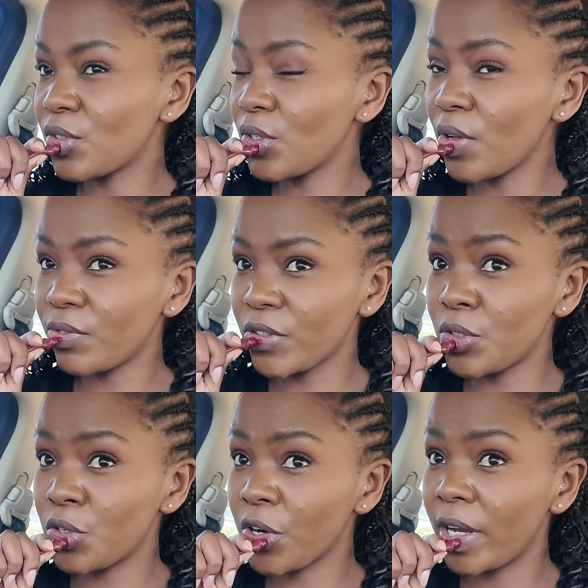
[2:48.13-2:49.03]

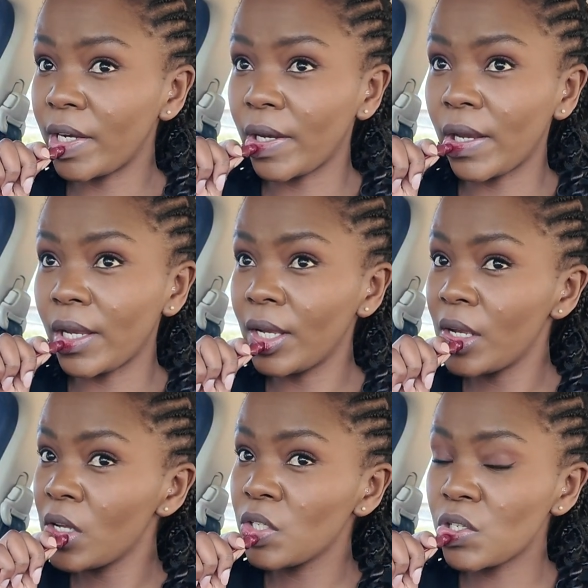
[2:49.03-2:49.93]
service training
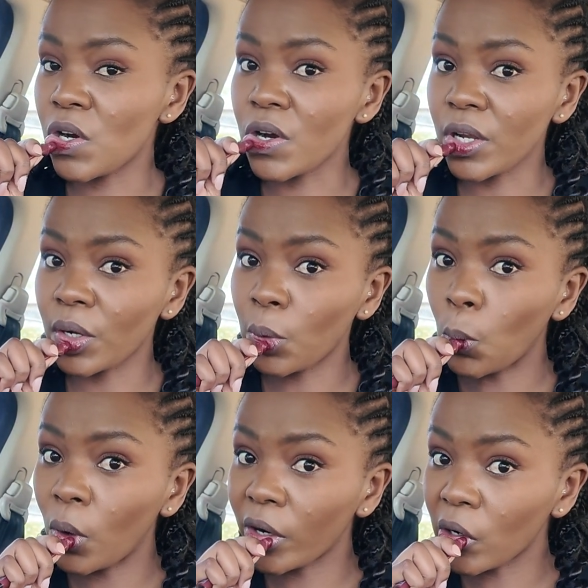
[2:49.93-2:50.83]
starting at
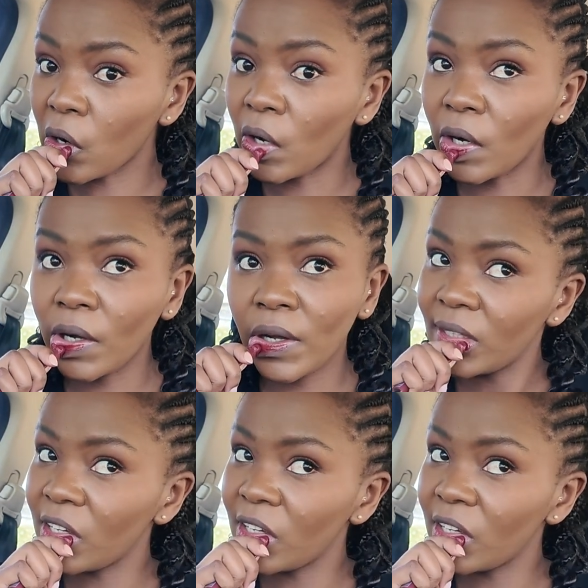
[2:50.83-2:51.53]
1 o'clock.